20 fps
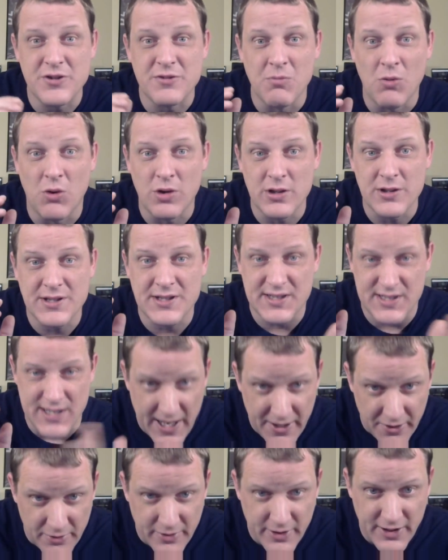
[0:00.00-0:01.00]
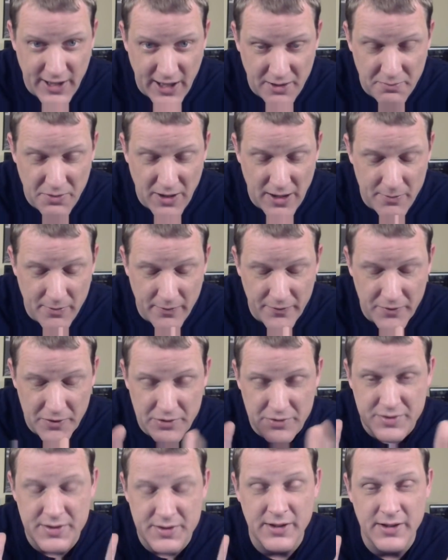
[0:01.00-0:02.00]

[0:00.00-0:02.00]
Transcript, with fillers: more Saturday night pay-per-views.